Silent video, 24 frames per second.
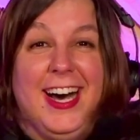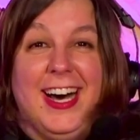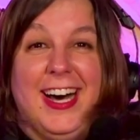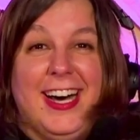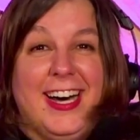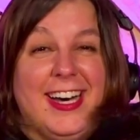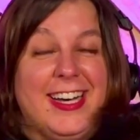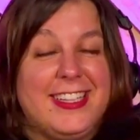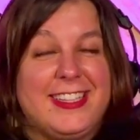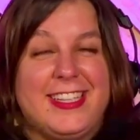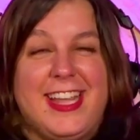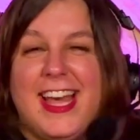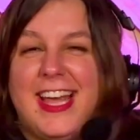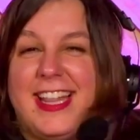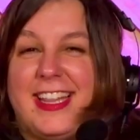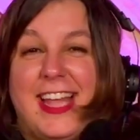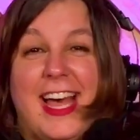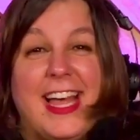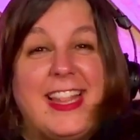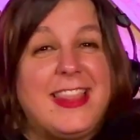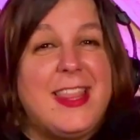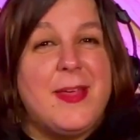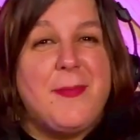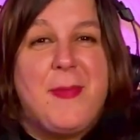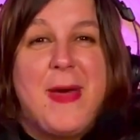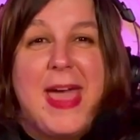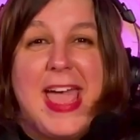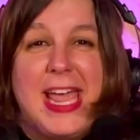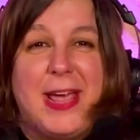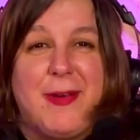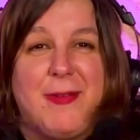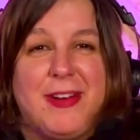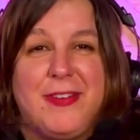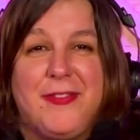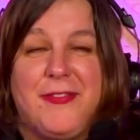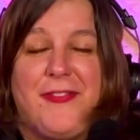Let, let the penguin
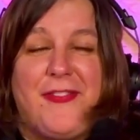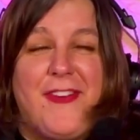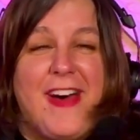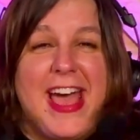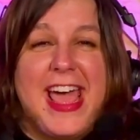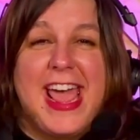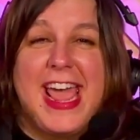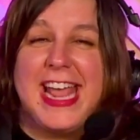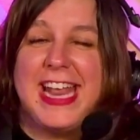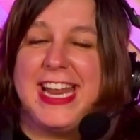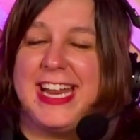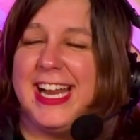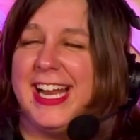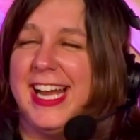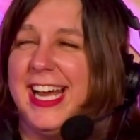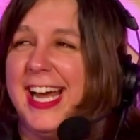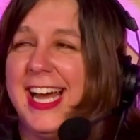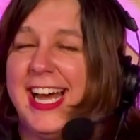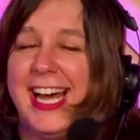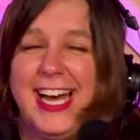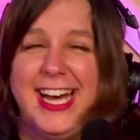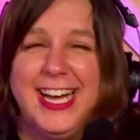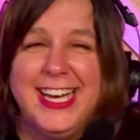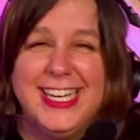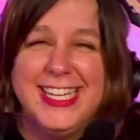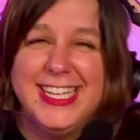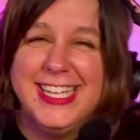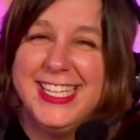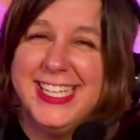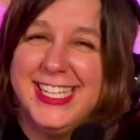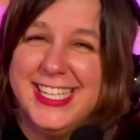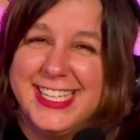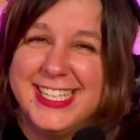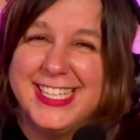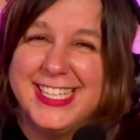fight. Let the penguin fight.